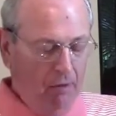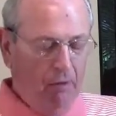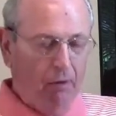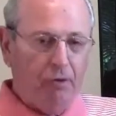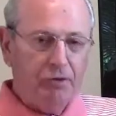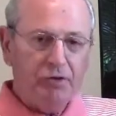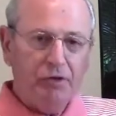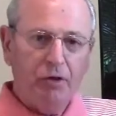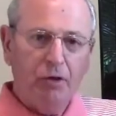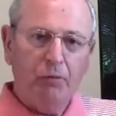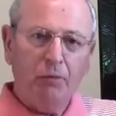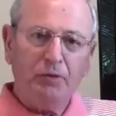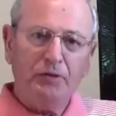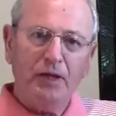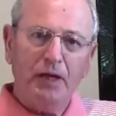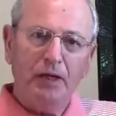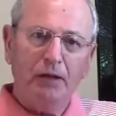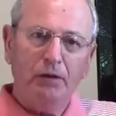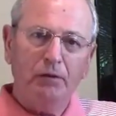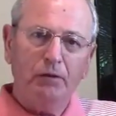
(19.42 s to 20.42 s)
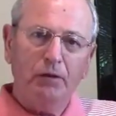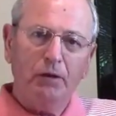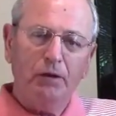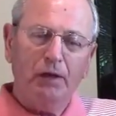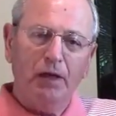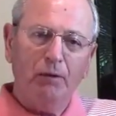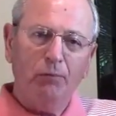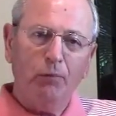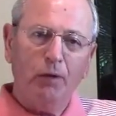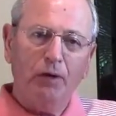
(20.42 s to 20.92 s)
Also, we'll take a
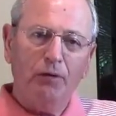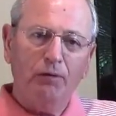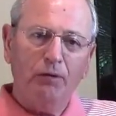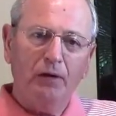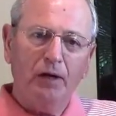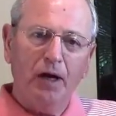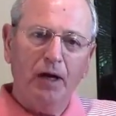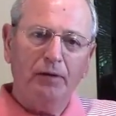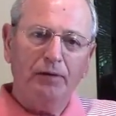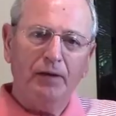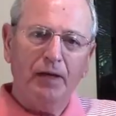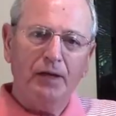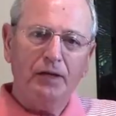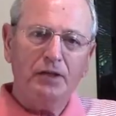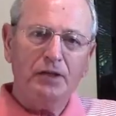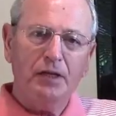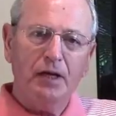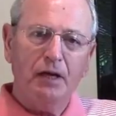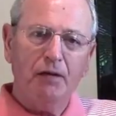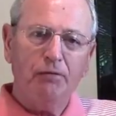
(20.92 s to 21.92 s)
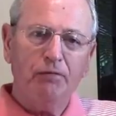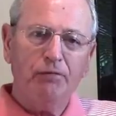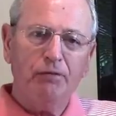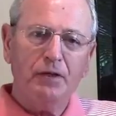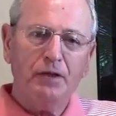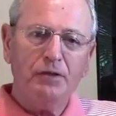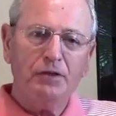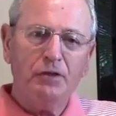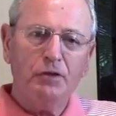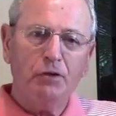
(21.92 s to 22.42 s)
look at whether or not that shaft
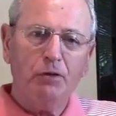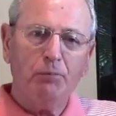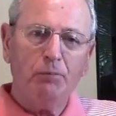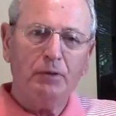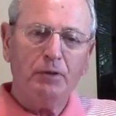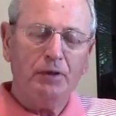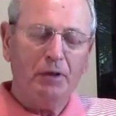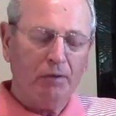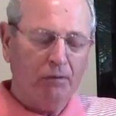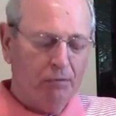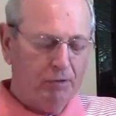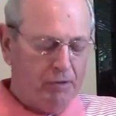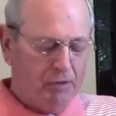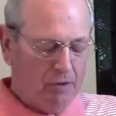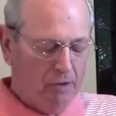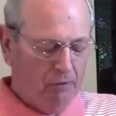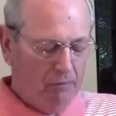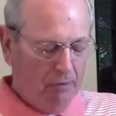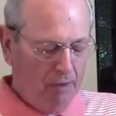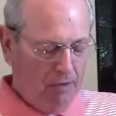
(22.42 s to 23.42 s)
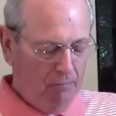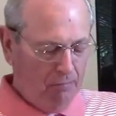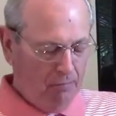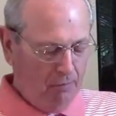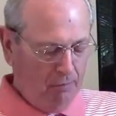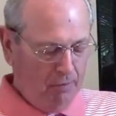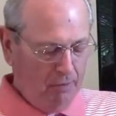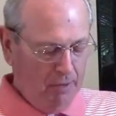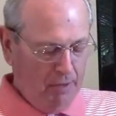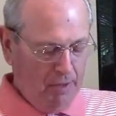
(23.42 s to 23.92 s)
fits your particular skill
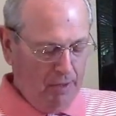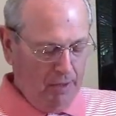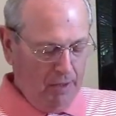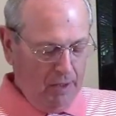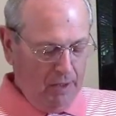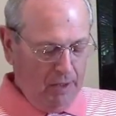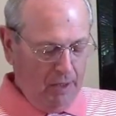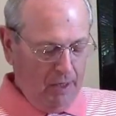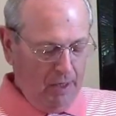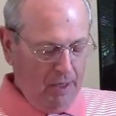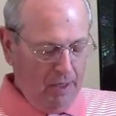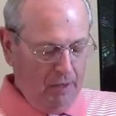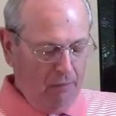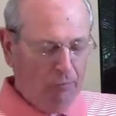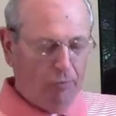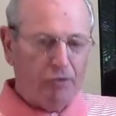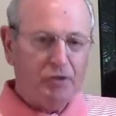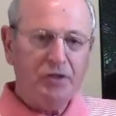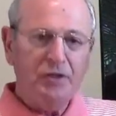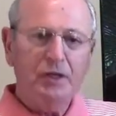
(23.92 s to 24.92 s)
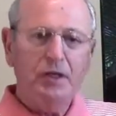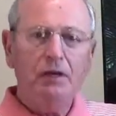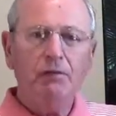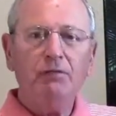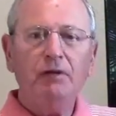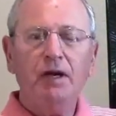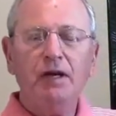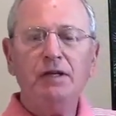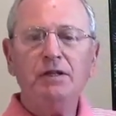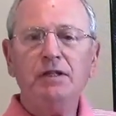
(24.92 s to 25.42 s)
level, and we'll see
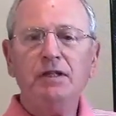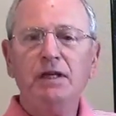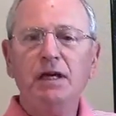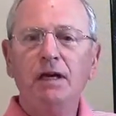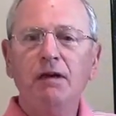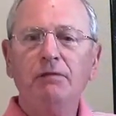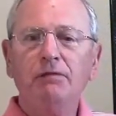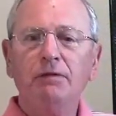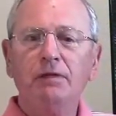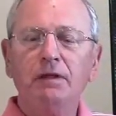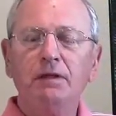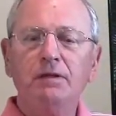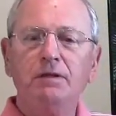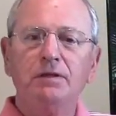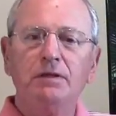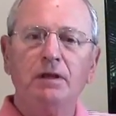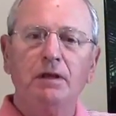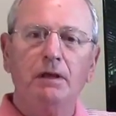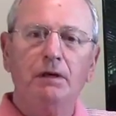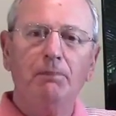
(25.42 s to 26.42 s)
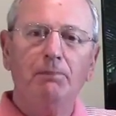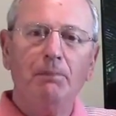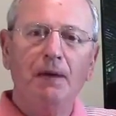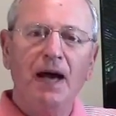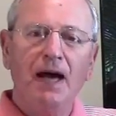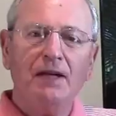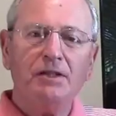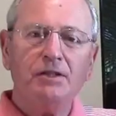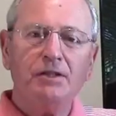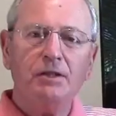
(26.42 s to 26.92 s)
if that shaft is
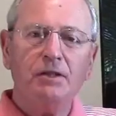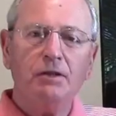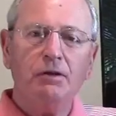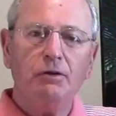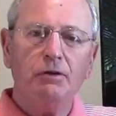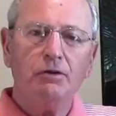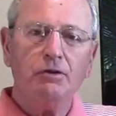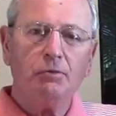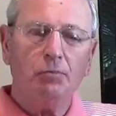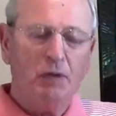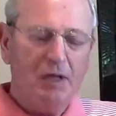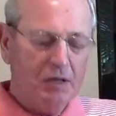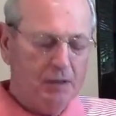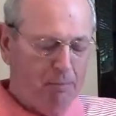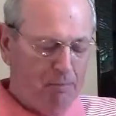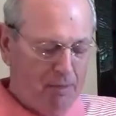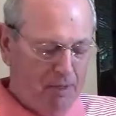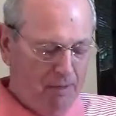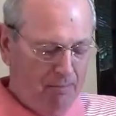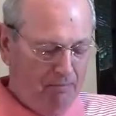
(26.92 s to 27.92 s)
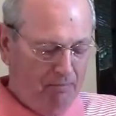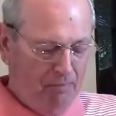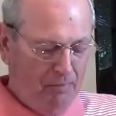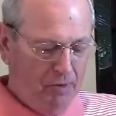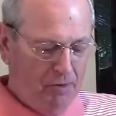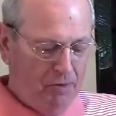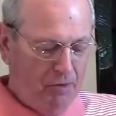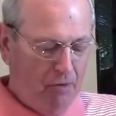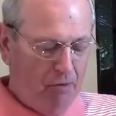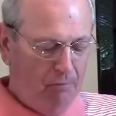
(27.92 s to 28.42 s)
matched to your swing speed.
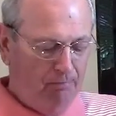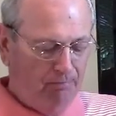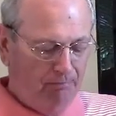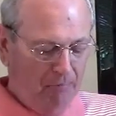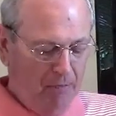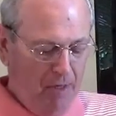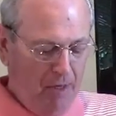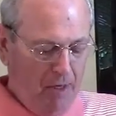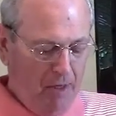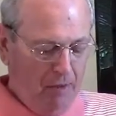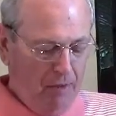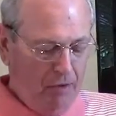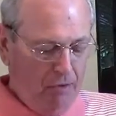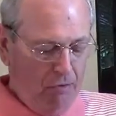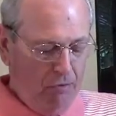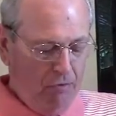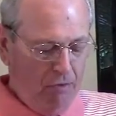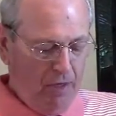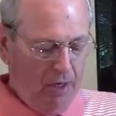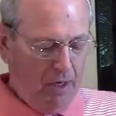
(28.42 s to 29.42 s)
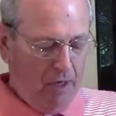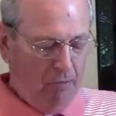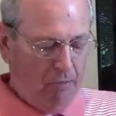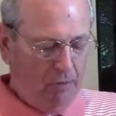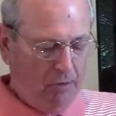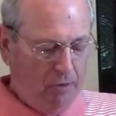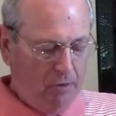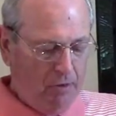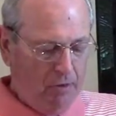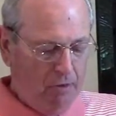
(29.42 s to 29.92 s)
So, to do that, I'm
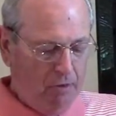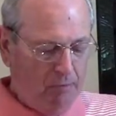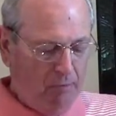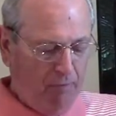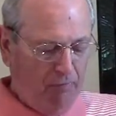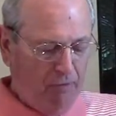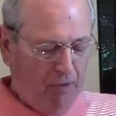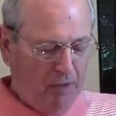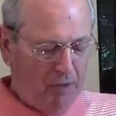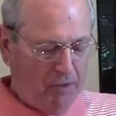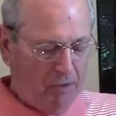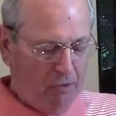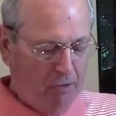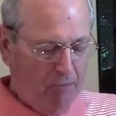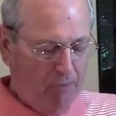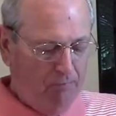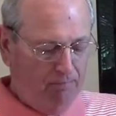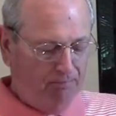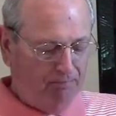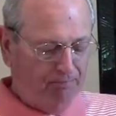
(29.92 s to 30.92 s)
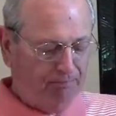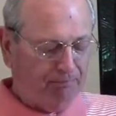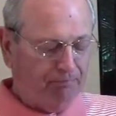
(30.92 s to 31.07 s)
going to use my flight scope.